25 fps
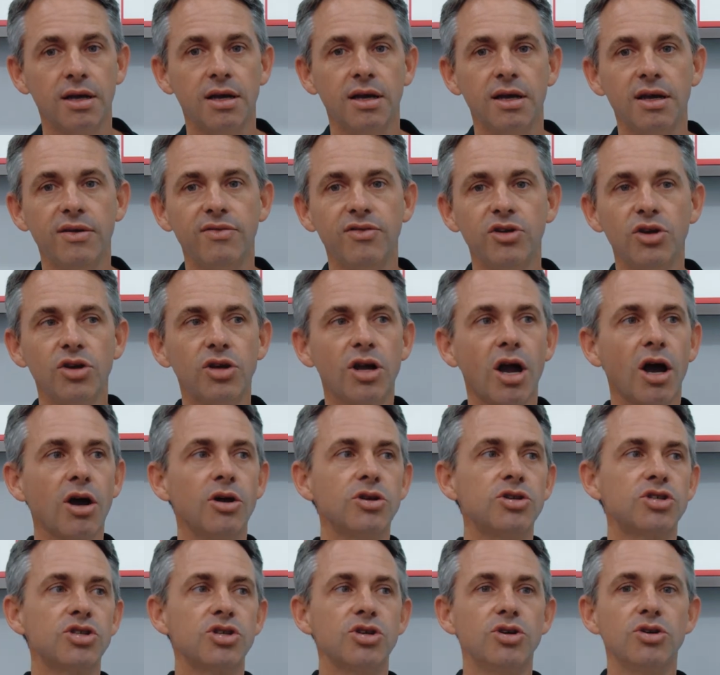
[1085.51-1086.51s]
If you go
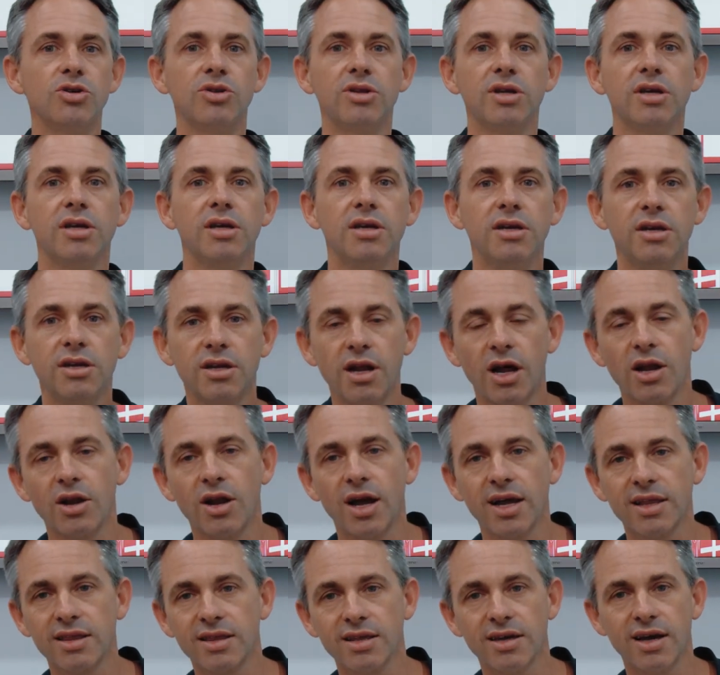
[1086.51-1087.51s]
to the,
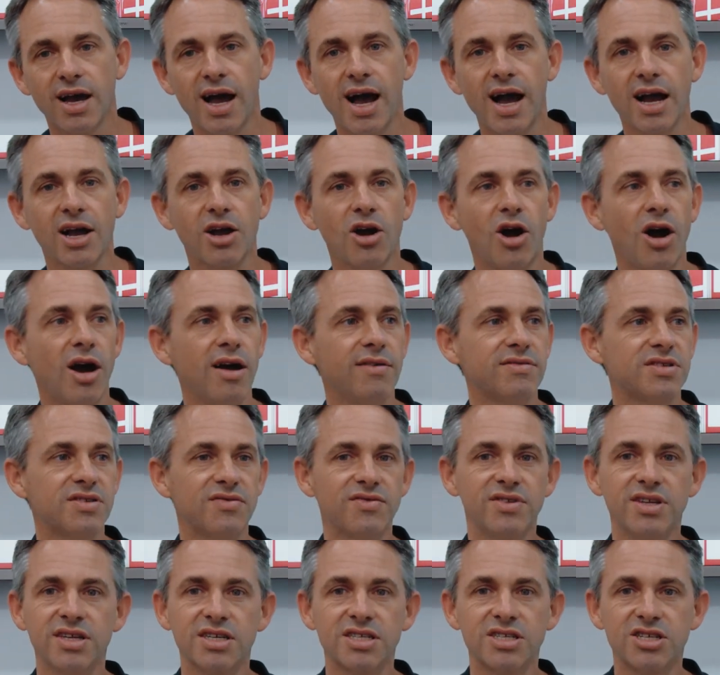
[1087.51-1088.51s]
like the archives
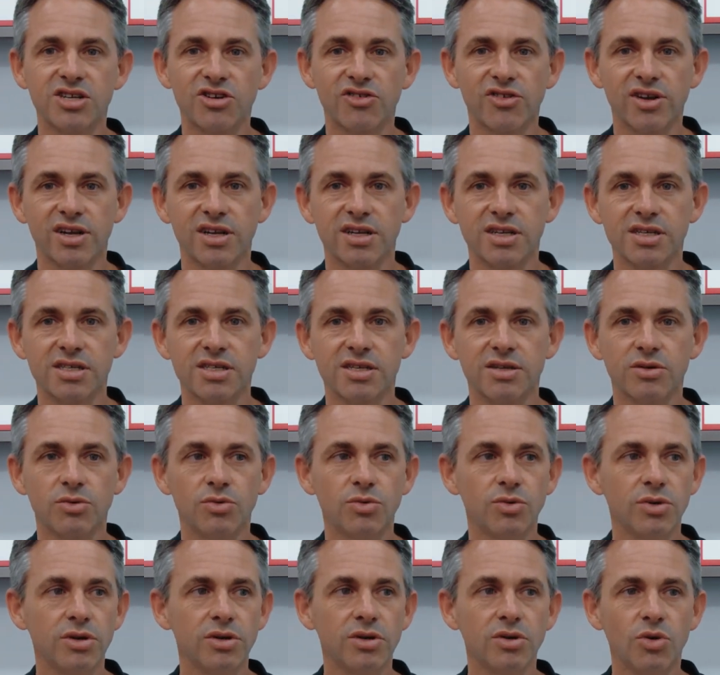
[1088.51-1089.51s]
of the Assyrians,
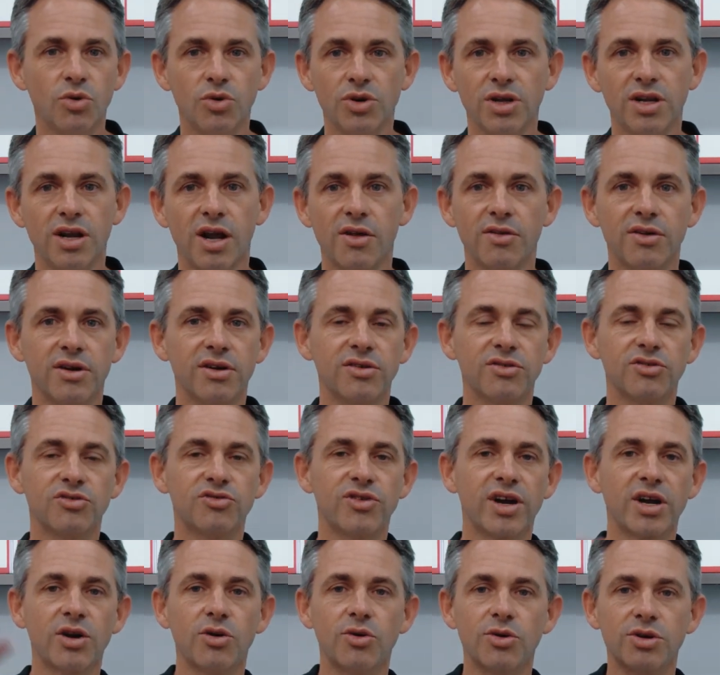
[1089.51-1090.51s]
or, the
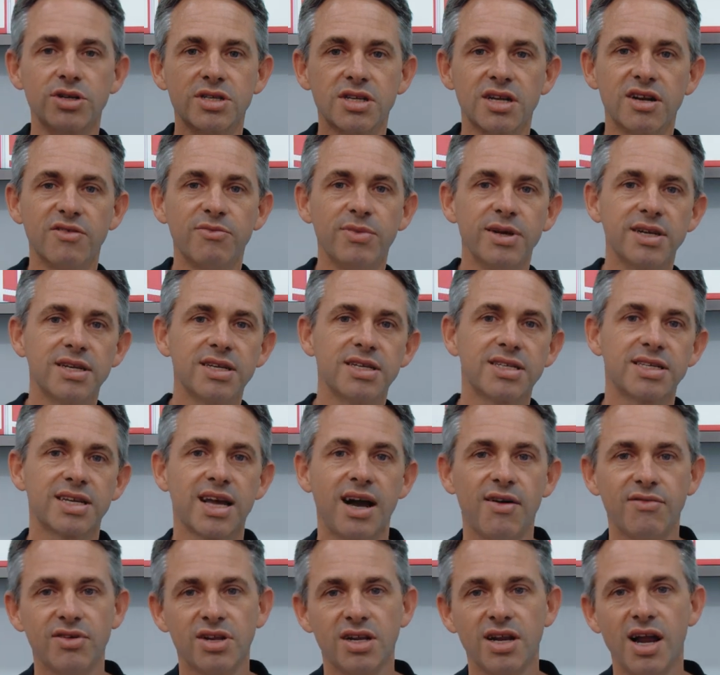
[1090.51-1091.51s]
records that have been
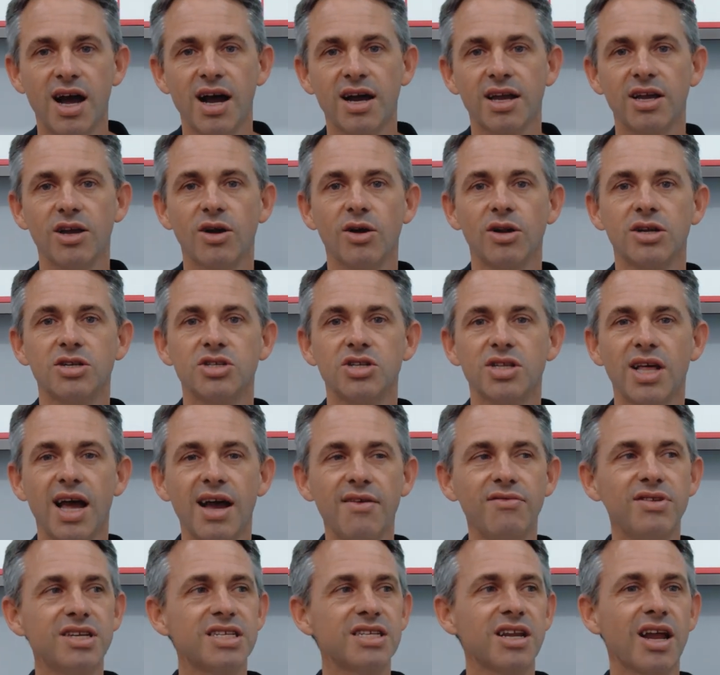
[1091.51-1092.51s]
discovered in archaeology, they
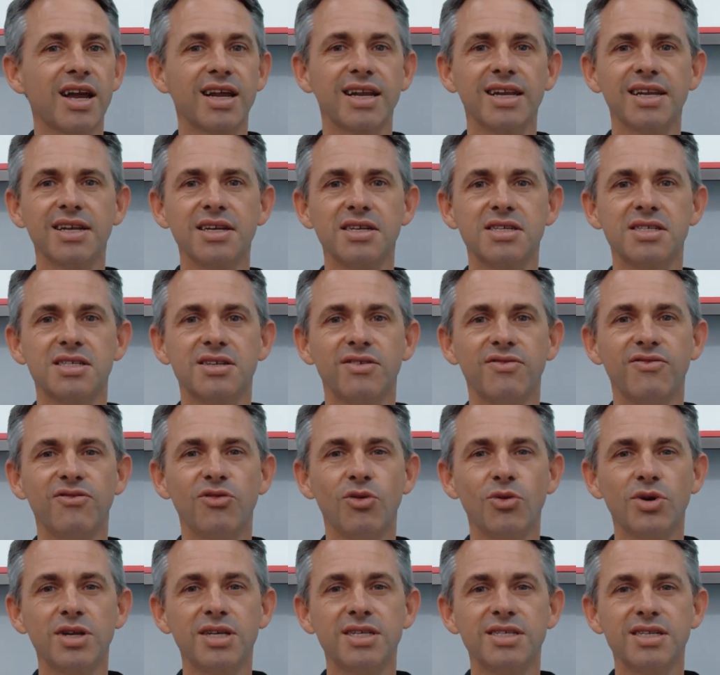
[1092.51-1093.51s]
have this list of
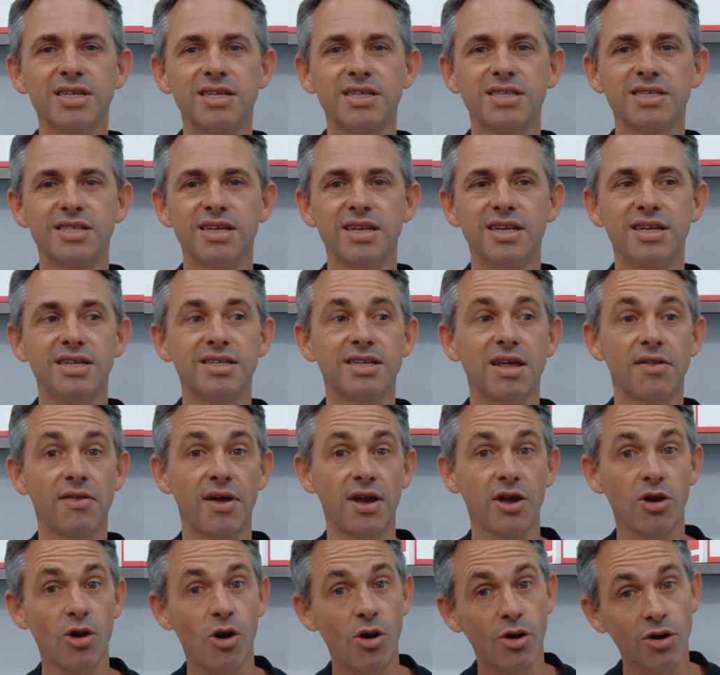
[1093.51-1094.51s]
46 cities that
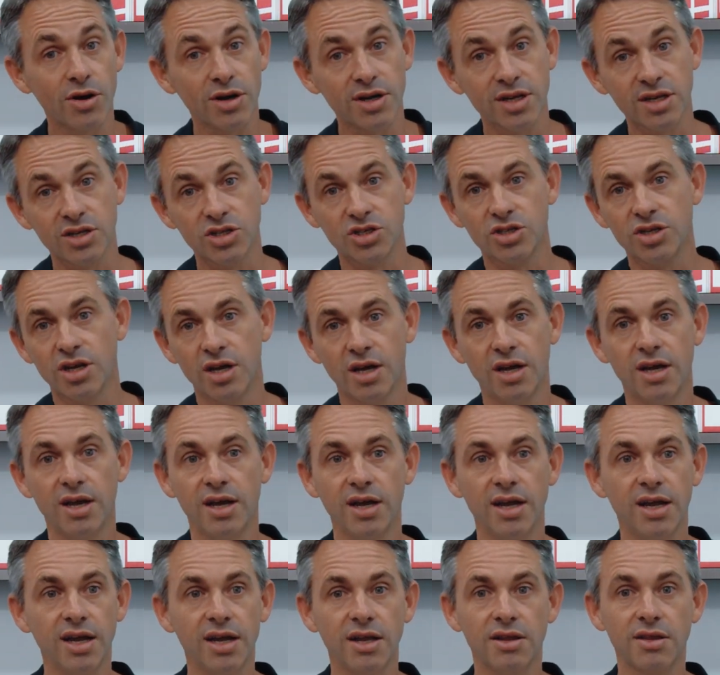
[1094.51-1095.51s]
they conquered
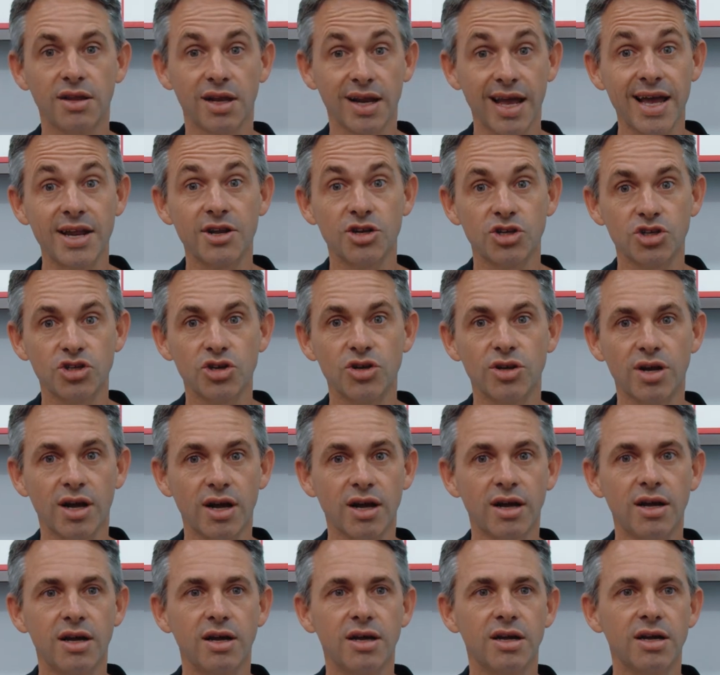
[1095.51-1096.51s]
in the land of Judah,
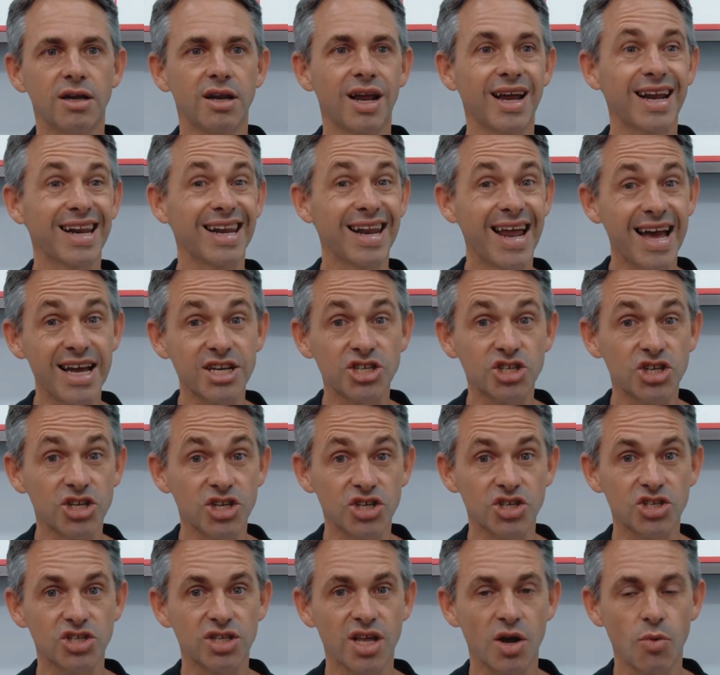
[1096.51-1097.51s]
like
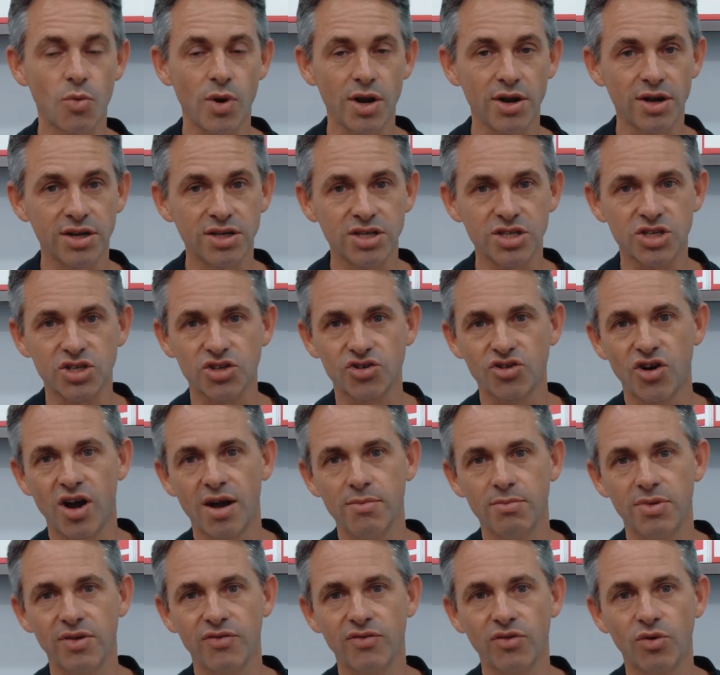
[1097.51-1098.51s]
Lachish, that one I
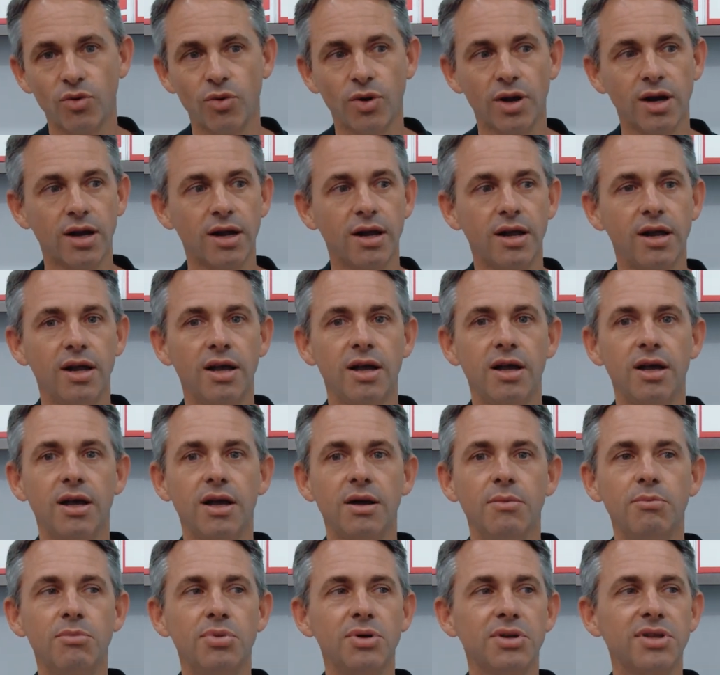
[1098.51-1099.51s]
described before.
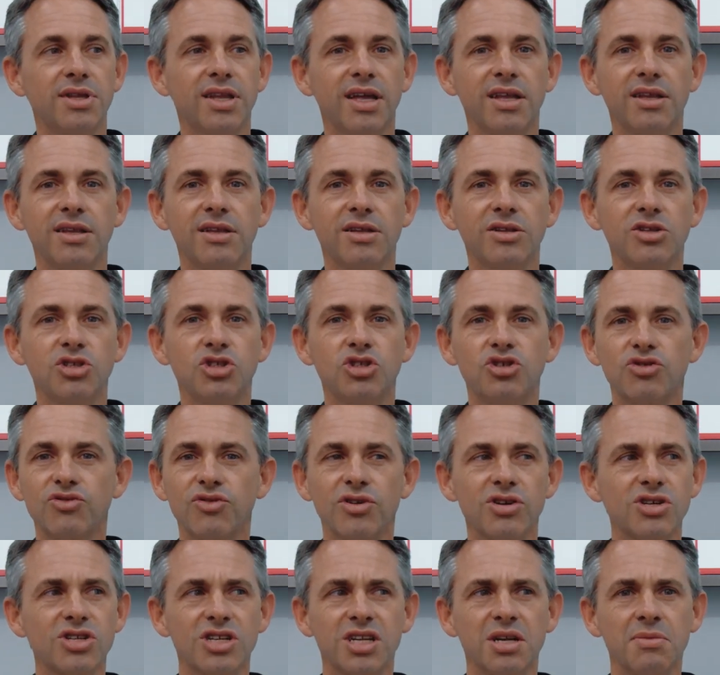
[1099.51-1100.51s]
But
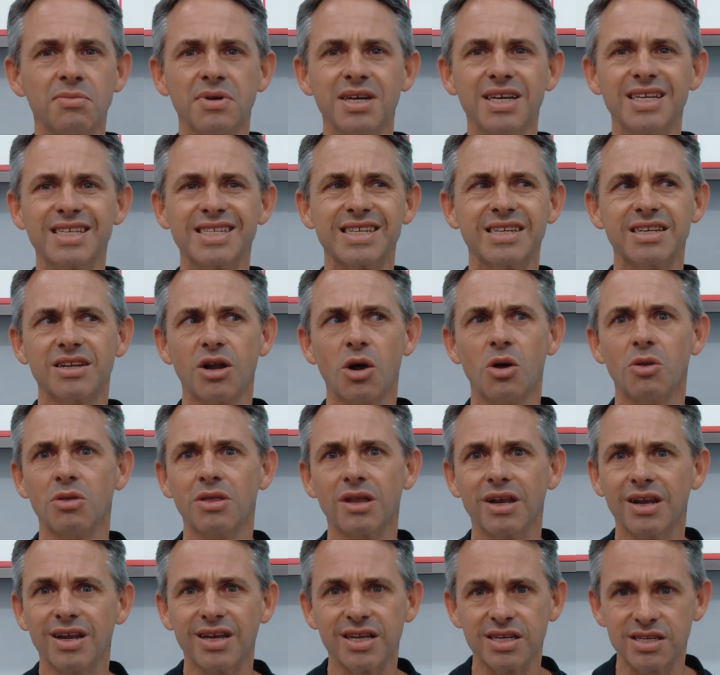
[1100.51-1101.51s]
Jerusalem isn't on
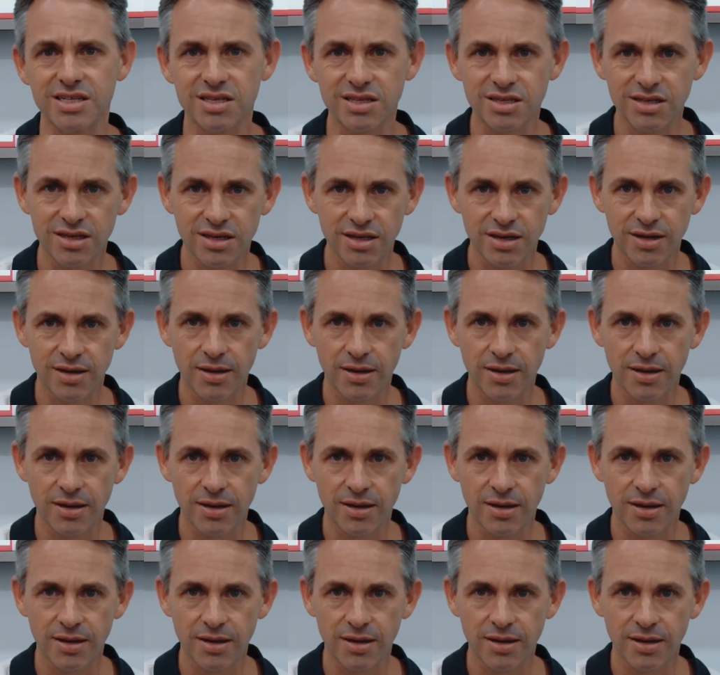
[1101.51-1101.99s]
the list.